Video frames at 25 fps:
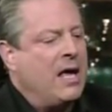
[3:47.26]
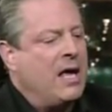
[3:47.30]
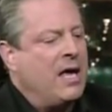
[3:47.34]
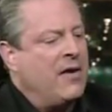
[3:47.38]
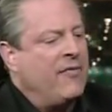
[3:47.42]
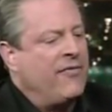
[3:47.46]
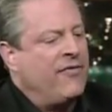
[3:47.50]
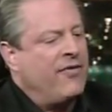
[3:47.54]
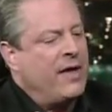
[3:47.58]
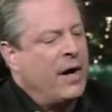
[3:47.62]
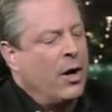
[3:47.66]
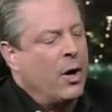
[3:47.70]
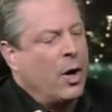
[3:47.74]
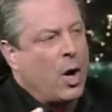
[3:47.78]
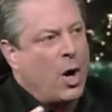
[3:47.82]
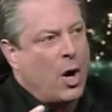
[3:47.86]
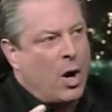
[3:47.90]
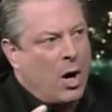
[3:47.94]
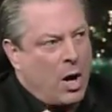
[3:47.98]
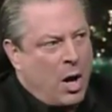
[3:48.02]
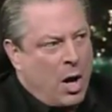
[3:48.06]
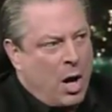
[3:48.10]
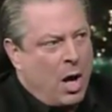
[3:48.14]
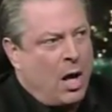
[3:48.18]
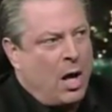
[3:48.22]
If they're
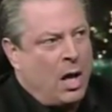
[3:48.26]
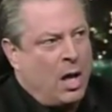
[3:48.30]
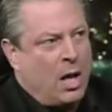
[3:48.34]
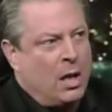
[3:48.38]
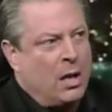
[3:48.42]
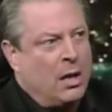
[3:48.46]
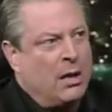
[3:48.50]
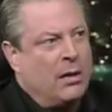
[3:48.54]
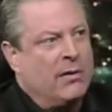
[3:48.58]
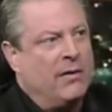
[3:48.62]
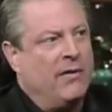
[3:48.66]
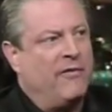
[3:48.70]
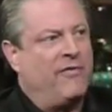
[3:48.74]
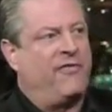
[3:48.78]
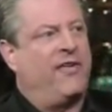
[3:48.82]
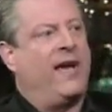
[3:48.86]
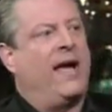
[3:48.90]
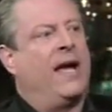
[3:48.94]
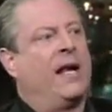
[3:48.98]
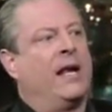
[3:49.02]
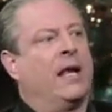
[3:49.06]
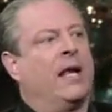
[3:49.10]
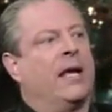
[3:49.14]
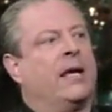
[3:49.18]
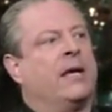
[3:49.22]
all
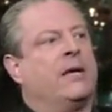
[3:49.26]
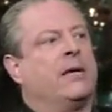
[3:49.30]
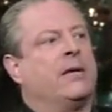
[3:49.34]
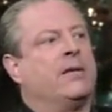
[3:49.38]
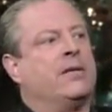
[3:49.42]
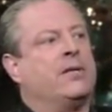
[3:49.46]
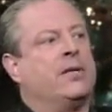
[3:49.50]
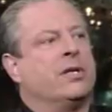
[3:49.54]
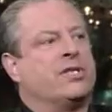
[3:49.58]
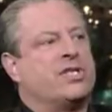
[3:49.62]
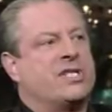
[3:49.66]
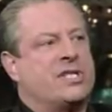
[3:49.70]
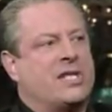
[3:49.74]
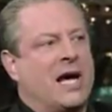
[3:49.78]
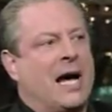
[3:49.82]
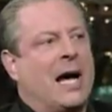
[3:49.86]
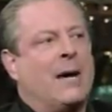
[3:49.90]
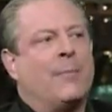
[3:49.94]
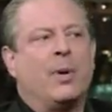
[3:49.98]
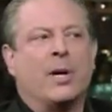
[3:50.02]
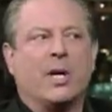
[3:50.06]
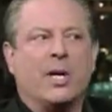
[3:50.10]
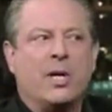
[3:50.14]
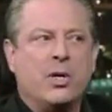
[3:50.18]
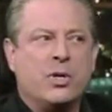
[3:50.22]
failing to
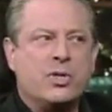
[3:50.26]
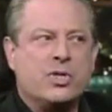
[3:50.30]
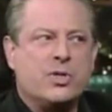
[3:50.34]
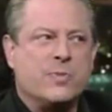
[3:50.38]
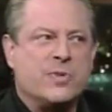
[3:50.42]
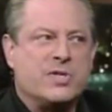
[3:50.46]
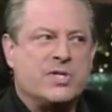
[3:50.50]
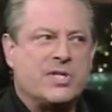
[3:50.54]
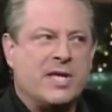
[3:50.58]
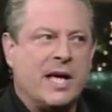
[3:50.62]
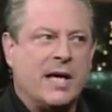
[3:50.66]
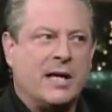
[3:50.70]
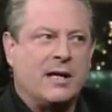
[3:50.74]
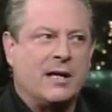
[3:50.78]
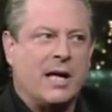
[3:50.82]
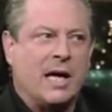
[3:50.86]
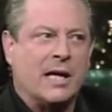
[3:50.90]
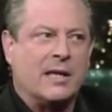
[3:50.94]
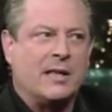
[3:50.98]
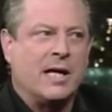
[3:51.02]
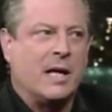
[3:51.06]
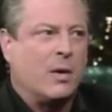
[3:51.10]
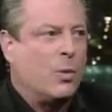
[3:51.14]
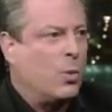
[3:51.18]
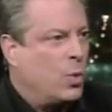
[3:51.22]
stop a huge mistake
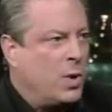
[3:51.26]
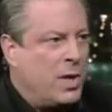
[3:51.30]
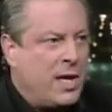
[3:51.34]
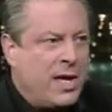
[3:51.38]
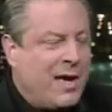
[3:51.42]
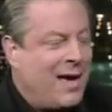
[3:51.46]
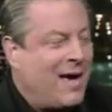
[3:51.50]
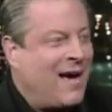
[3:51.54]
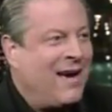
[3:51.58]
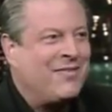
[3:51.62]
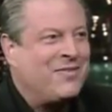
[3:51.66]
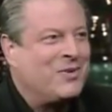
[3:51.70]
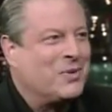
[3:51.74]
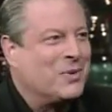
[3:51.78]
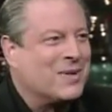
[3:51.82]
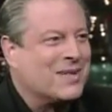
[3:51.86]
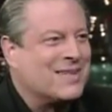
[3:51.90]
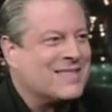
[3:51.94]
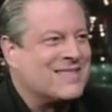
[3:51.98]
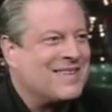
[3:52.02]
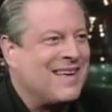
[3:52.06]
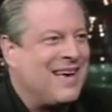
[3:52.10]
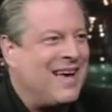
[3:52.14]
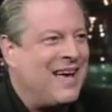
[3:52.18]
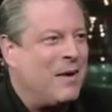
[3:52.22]
like that, we have to
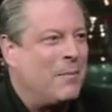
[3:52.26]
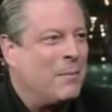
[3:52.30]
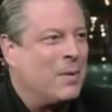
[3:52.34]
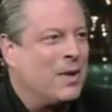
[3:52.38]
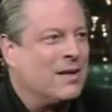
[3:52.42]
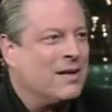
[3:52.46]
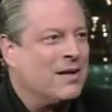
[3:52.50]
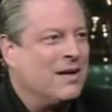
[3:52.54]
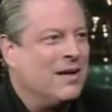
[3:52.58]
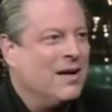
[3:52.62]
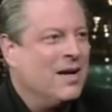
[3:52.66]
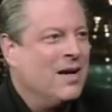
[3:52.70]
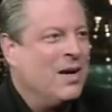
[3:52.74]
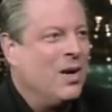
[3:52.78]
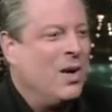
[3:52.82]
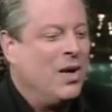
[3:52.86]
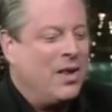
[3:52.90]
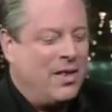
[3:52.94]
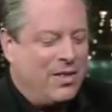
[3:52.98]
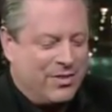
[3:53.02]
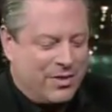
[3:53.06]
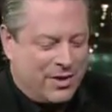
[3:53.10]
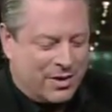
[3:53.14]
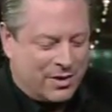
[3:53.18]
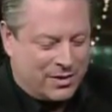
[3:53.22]
examine
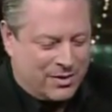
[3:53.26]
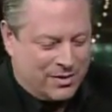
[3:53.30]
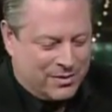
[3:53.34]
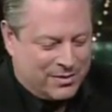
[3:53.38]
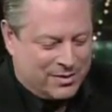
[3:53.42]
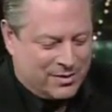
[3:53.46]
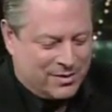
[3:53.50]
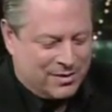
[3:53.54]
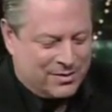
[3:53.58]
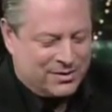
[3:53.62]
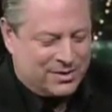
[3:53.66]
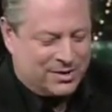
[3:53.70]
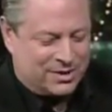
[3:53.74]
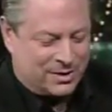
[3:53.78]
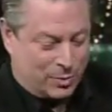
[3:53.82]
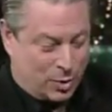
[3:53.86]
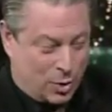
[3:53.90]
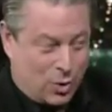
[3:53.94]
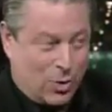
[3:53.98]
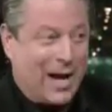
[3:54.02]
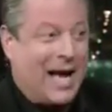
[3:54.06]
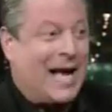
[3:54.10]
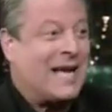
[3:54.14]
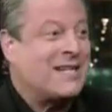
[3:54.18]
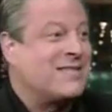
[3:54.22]
some
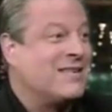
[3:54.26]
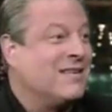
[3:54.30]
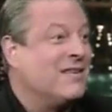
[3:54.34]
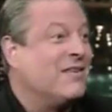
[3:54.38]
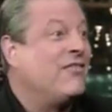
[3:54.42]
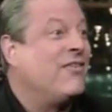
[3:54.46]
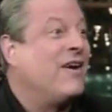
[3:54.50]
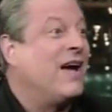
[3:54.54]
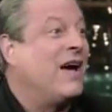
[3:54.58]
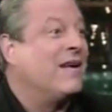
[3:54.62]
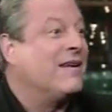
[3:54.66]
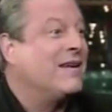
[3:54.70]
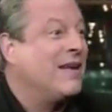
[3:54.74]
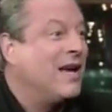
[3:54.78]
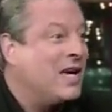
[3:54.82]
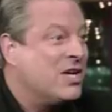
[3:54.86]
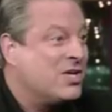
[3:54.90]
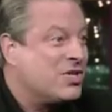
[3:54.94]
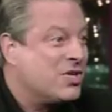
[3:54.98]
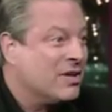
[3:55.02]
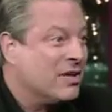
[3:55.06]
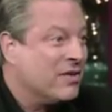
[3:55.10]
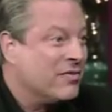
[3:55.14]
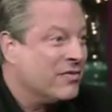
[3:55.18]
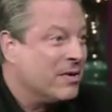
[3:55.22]
cracks in the
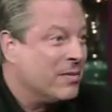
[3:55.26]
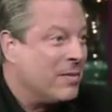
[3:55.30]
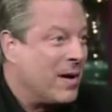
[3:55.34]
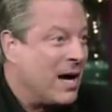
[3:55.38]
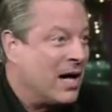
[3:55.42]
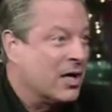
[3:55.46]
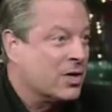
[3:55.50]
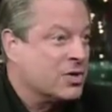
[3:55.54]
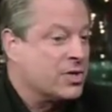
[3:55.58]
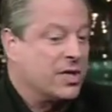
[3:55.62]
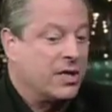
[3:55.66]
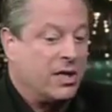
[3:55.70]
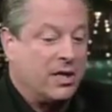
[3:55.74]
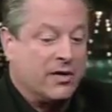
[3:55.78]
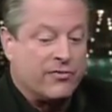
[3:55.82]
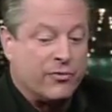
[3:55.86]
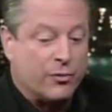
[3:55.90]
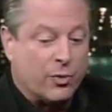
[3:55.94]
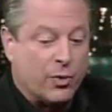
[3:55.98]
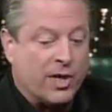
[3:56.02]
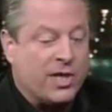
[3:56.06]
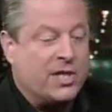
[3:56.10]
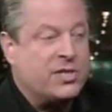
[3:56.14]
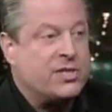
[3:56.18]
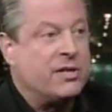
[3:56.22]
foundation of democracy. If
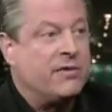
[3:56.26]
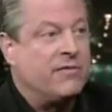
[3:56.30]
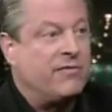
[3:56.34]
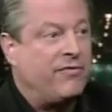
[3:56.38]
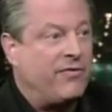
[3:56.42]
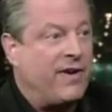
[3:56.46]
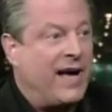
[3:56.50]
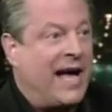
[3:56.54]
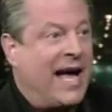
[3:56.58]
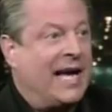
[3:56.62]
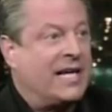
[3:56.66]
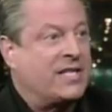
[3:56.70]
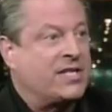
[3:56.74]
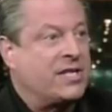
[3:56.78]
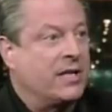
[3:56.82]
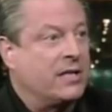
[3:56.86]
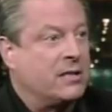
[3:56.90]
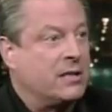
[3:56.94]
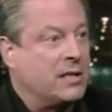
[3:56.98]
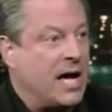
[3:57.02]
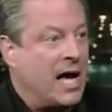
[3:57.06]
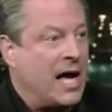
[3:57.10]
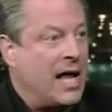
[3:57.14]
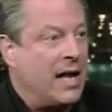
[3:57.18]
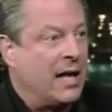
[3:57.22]
reason, facts,
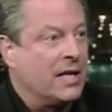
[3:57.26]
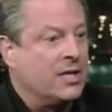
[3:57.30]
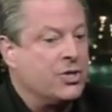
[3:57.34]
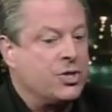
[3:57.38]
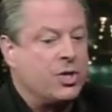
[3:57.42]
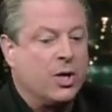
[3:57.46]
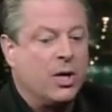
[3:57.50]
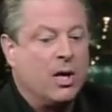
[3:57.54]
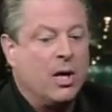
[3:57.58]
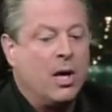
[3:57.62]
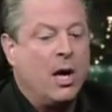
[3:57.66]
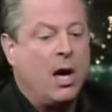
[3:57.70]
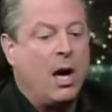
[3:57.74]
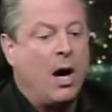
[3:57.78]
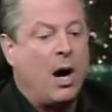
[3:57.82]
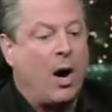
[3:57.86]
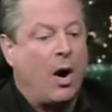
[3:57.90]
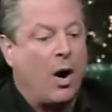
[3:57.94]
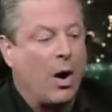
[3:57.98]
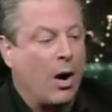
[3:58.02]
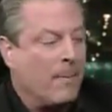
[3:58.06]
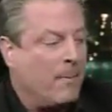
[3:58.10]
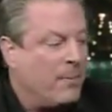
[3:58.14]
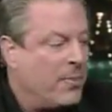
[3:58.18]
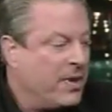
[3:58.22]
and knowledge
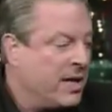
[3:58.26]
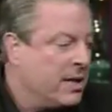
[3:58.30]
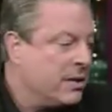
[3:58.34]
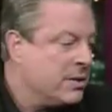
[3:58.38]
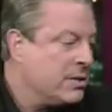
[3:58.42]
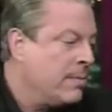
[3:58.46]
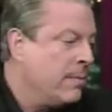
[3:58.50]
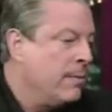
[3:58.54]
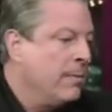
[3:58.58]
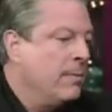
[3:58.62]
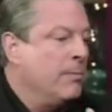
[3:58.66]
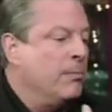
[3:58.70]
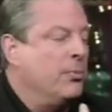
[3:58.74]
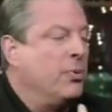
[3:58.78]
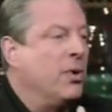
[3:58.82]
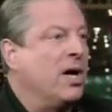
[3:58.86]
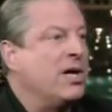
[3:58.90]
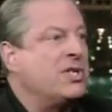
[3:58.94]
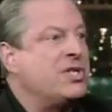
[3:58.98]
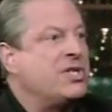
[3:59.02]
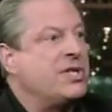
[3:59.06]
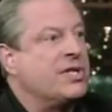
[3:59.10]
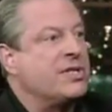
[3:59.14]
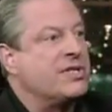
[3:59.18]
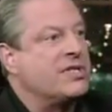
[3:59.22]
are being
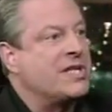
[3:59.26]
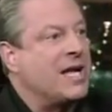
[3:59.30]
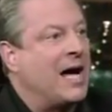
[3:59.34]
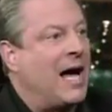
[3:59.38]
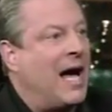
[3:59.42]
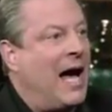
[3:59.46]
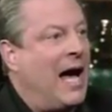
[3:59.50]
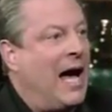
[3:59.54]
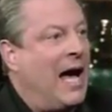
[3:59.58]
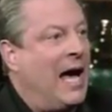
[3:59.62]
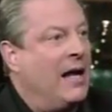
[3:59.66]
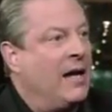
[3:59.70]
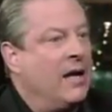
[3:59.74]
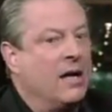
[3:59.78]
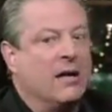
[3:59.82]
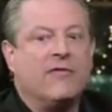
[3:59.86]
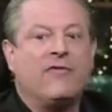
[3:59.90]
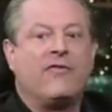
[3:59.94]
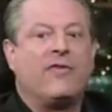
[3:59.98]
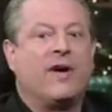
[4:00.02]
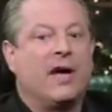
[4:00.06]
brushed aside in